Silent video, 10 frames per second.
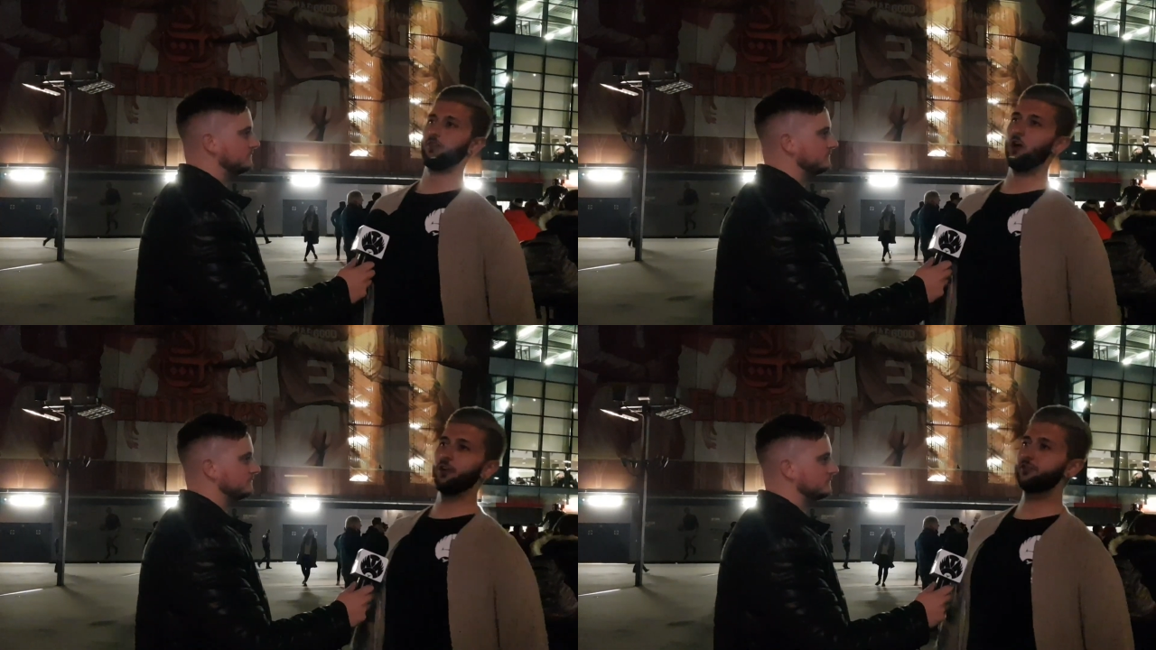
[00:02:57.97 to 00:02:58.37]

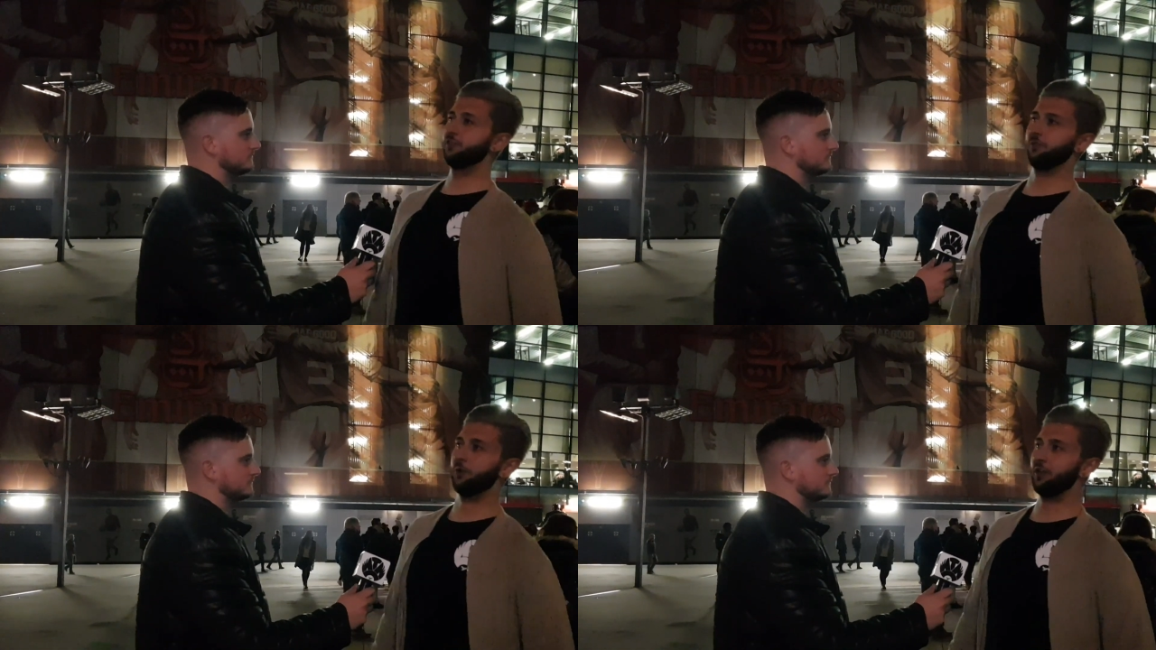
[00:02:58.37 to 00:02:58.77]

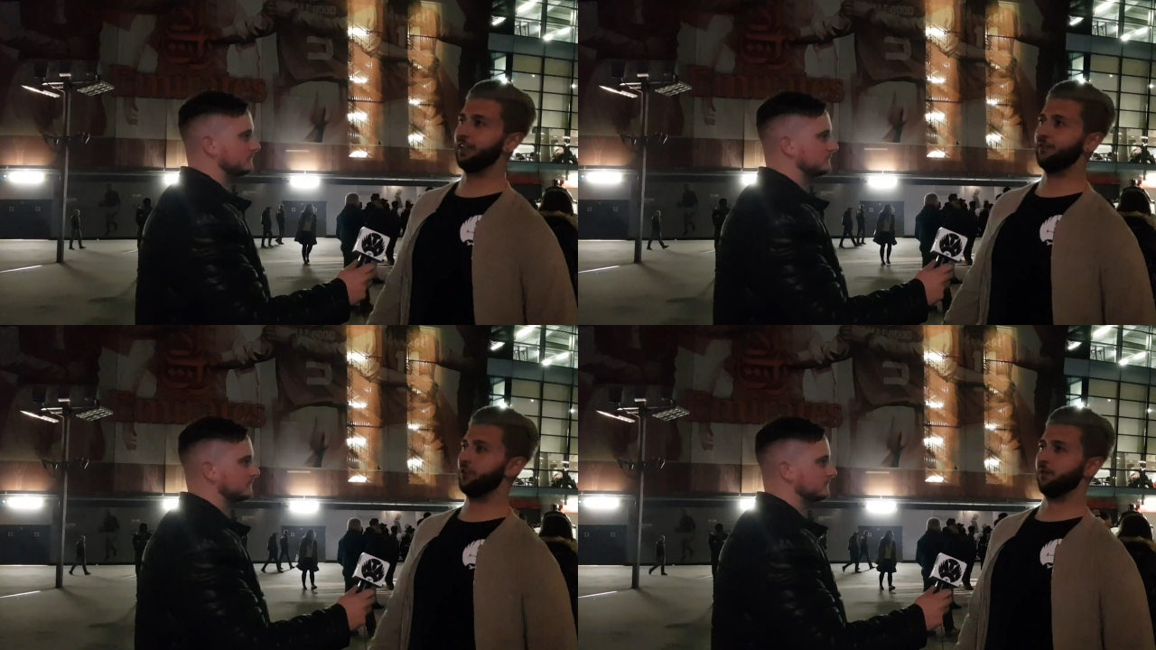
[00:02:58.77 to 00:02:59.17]
Speaker 1: Arsenal
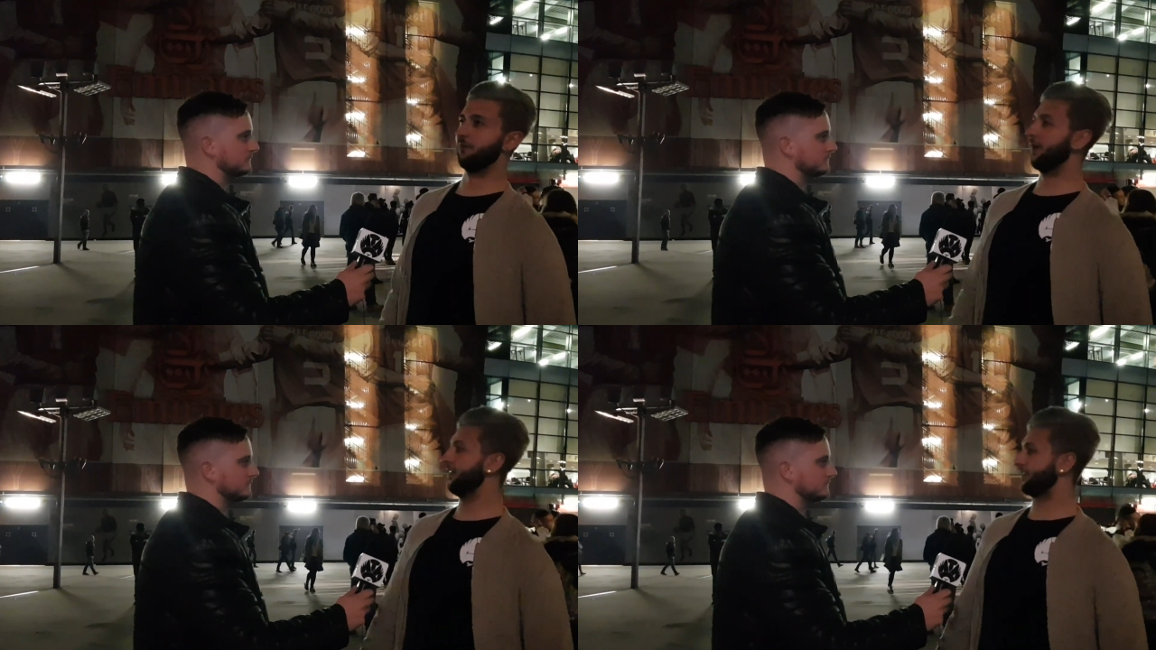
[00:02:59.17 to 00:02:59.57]
weren't even
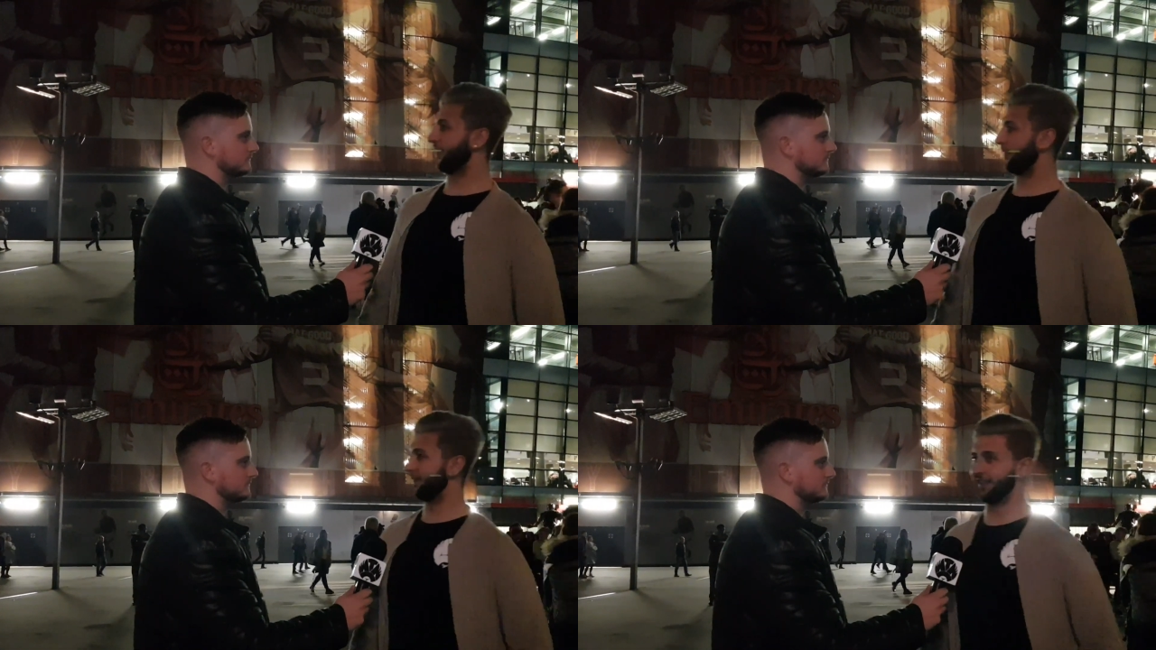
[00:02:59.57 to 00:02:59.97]
doing well, do
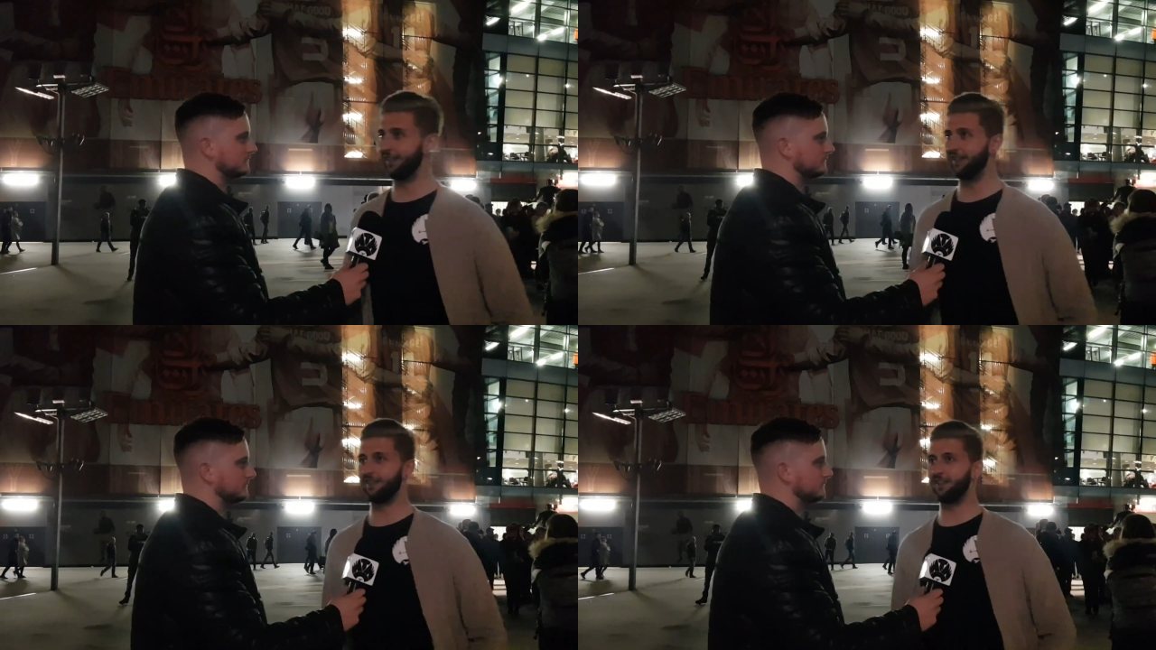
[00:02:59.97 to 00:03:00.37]
you know what I
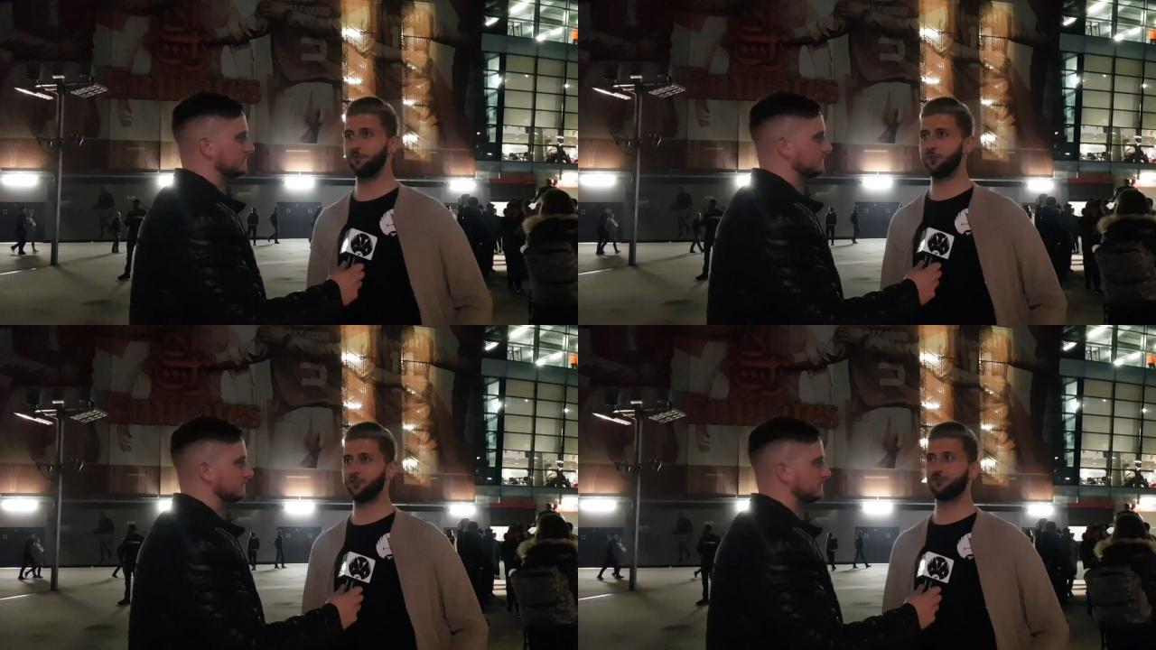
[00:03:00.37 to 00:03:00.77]
mean?
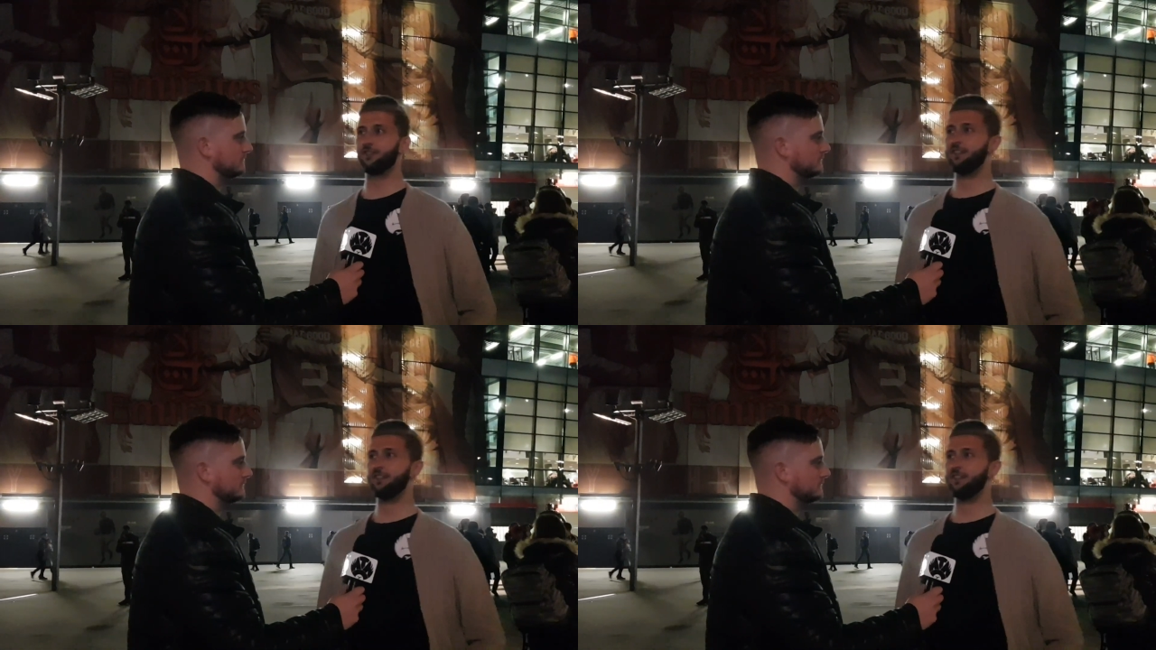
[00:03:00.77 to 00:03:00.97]
They were just